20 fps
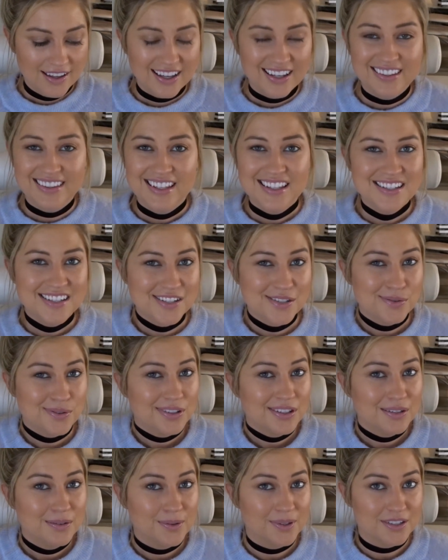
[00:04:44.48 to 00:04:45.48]
And that just
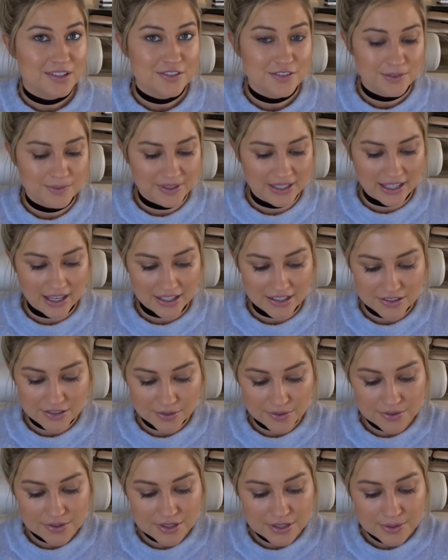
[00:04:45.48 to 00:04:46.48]
really works for me. I
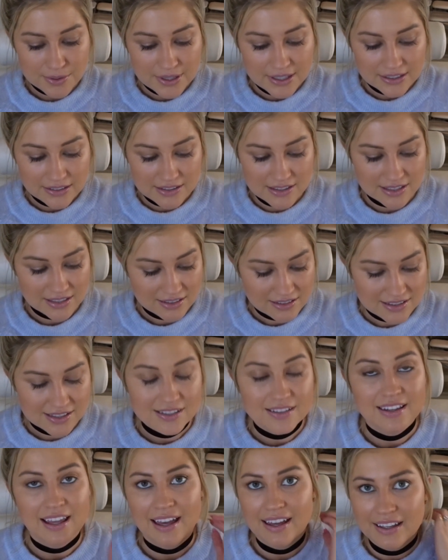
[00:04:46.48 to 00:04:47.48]
don't do it
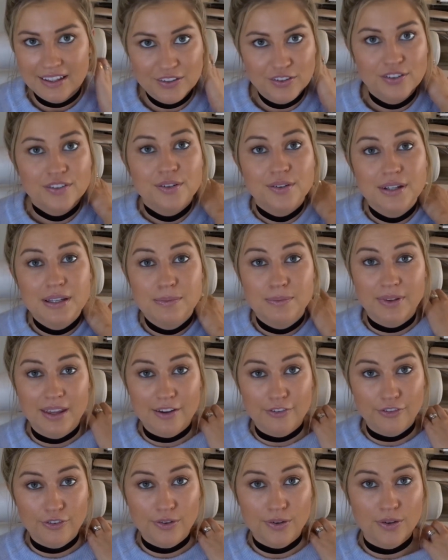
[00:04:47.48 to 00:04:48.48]
to that extreme
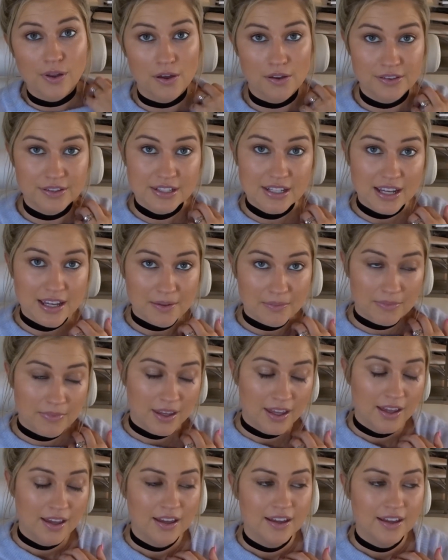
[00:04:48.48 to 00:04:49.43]
level all the time.